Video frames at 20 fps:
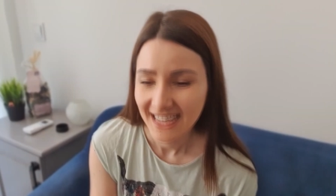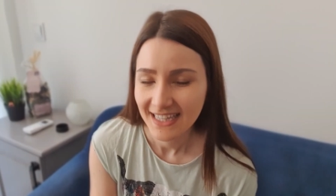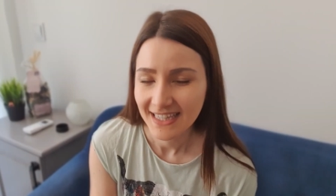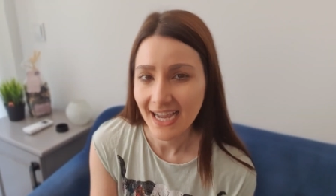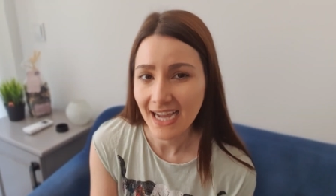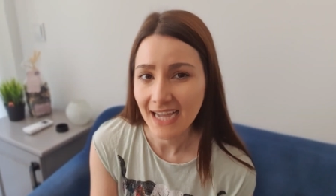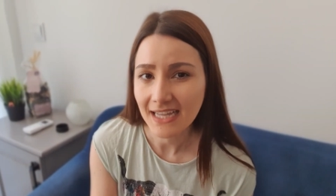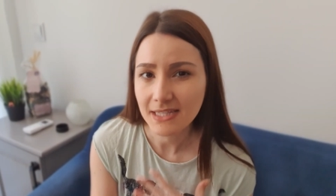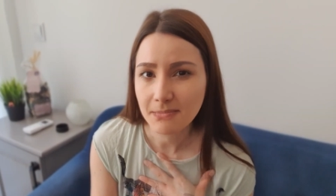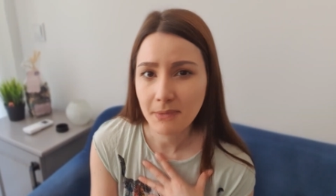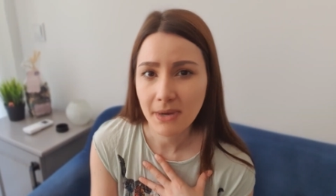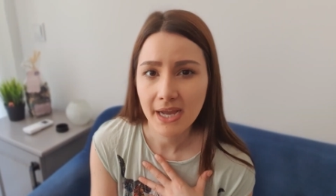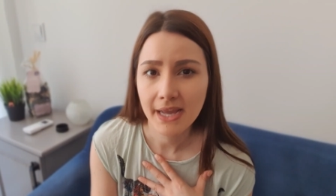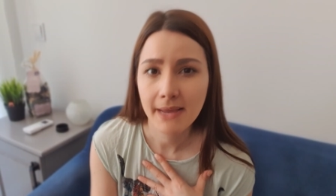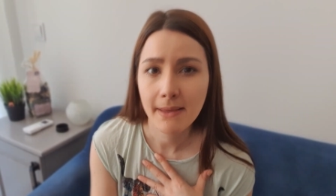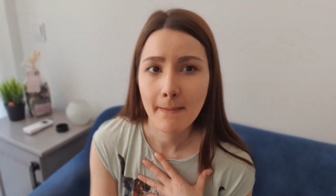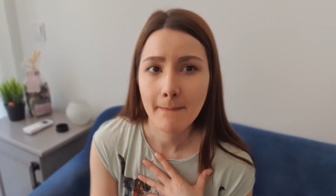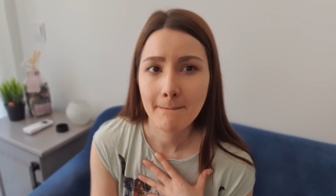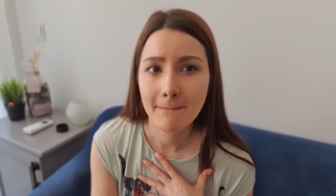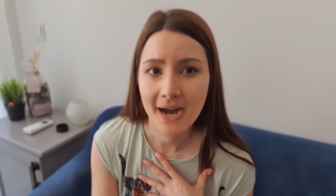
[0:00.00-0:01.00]
That's my
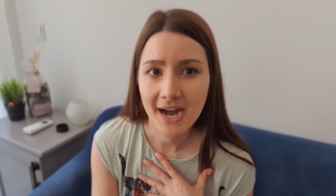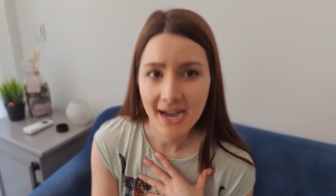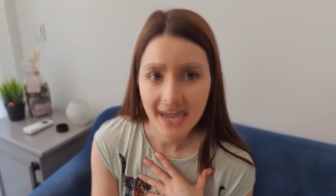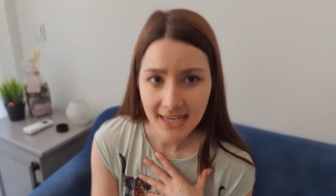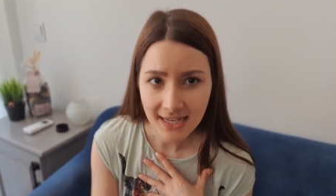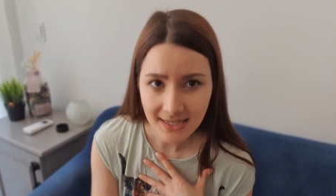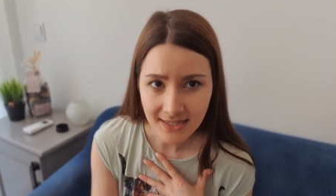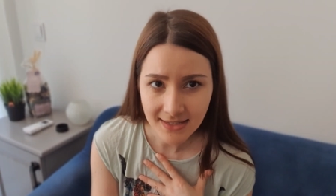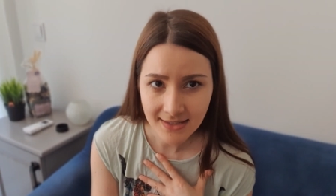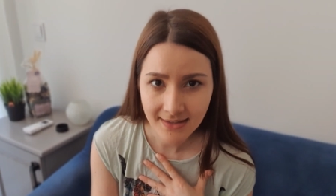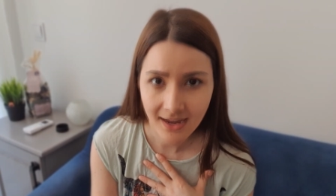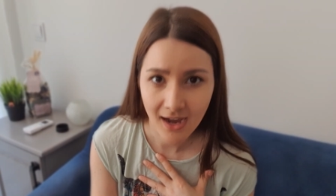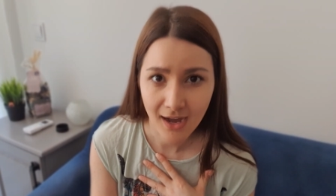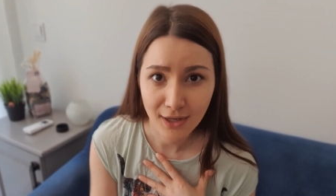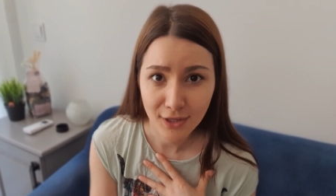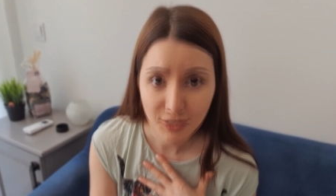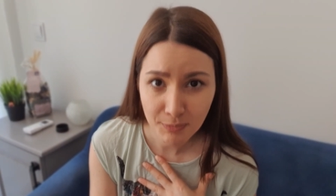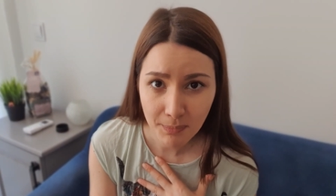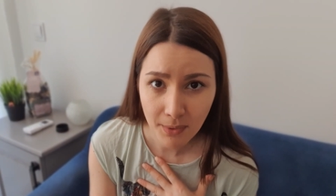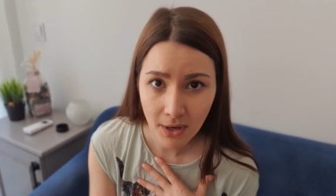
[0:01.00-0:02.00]
biased,
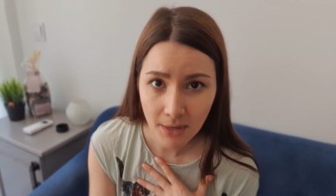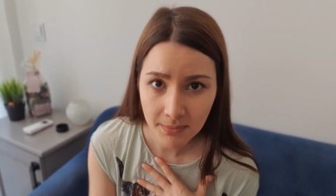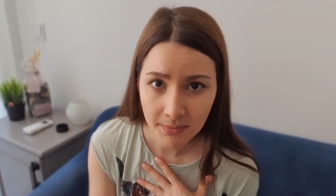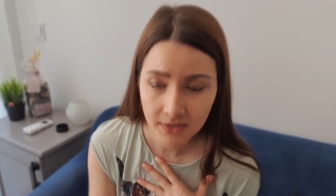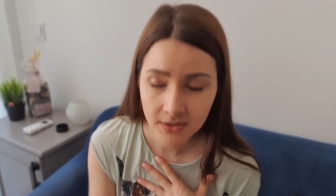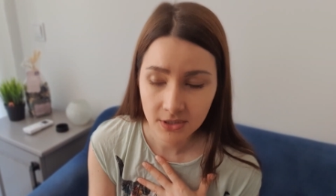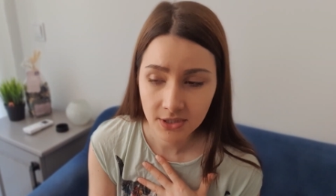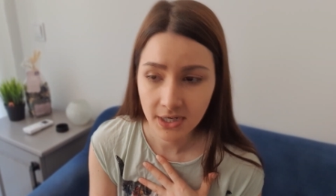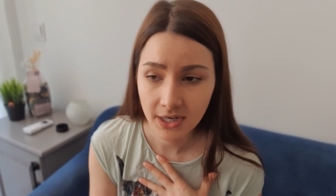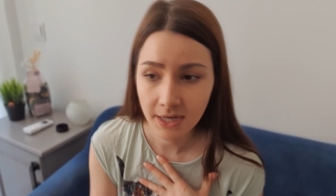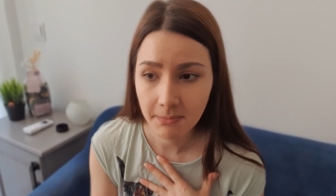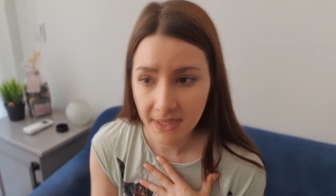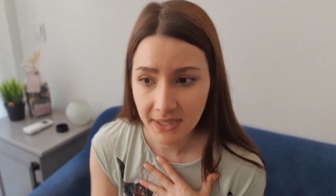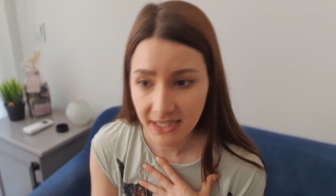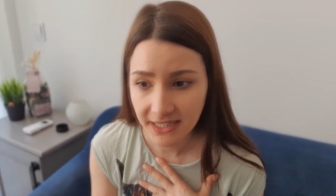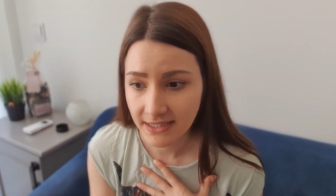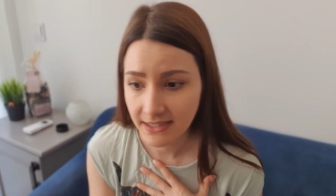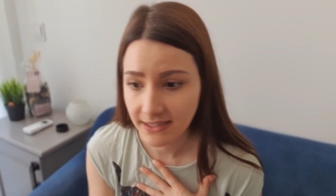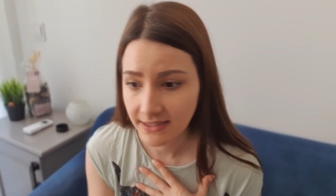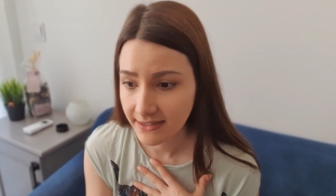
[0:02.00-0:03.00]
unpopular
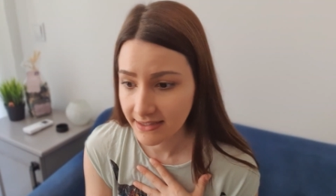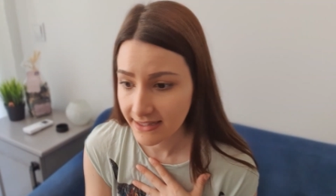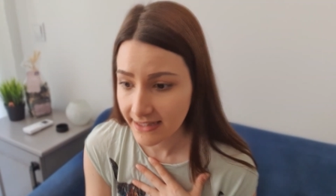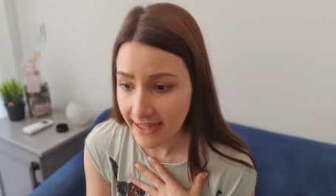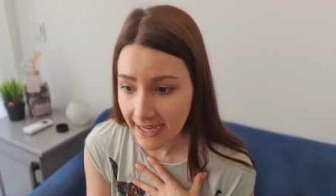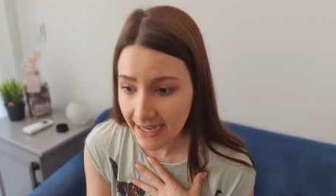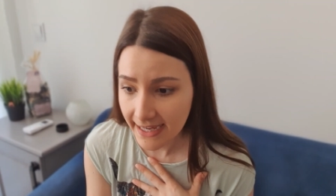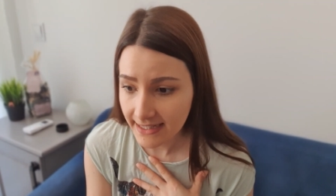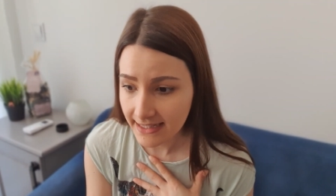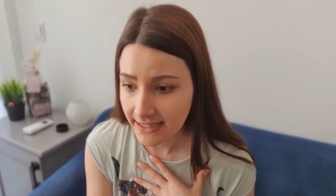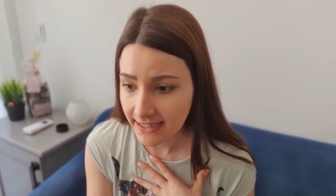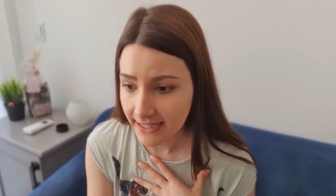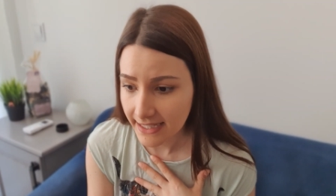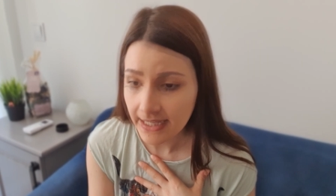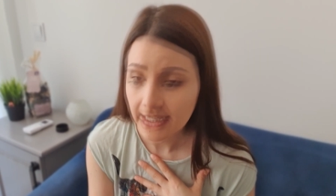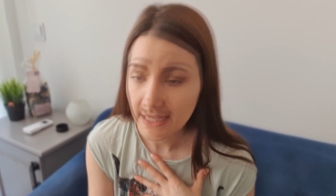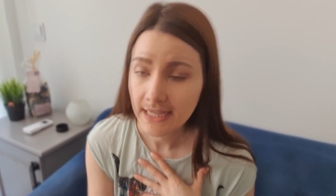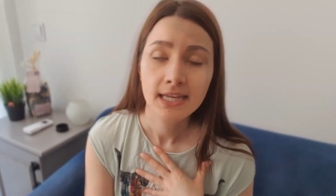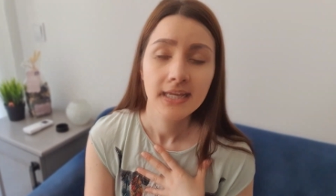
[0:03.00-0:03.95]
opinion, likely,